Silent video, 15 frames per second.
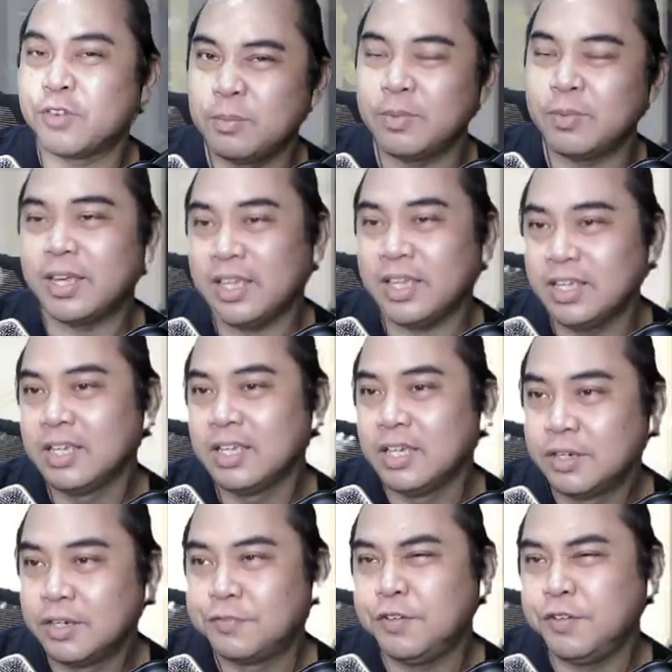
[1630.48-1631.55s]
my
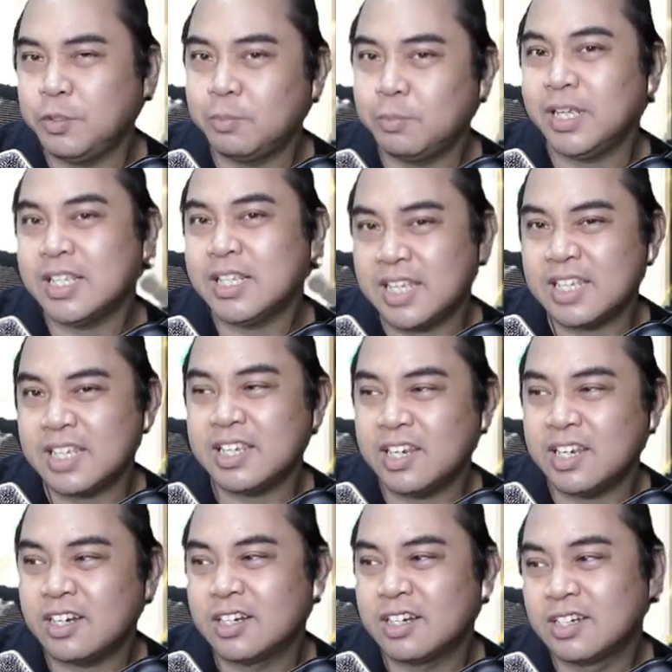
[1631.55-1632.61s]
free-to-play Zest here?